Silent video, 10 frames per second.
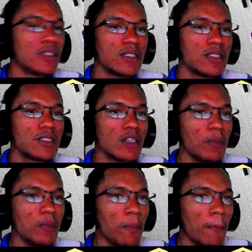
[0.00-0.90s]

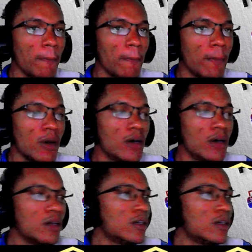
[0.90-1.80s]
sum,
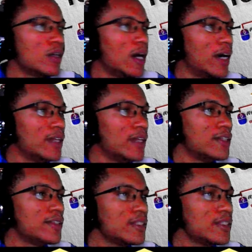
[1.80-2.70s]
and
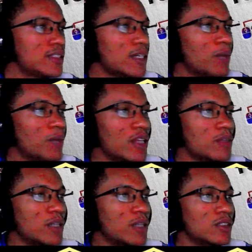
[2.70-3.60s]
this in
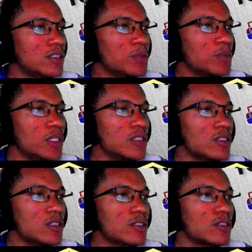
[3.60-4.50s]
mathematics means
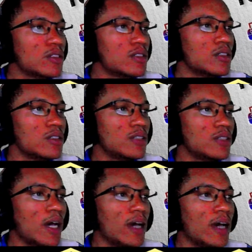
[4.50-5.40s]
to
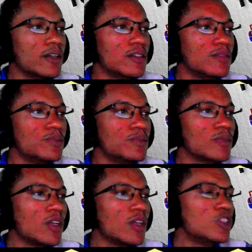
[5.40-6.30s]
add.
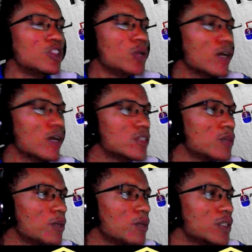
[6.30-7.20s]
So we have some
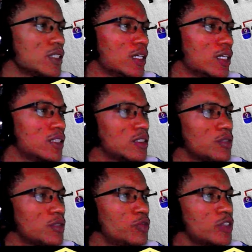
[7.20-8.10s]
numbers here. This is the
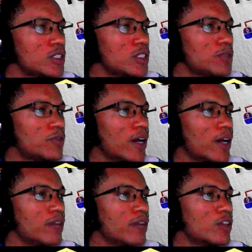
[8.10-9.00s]
first 5
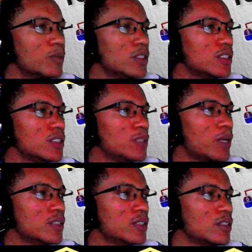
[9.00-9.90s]
numbers in the
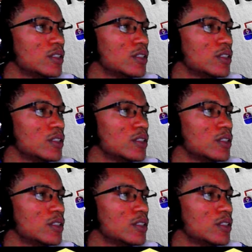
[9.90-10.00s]
pattern,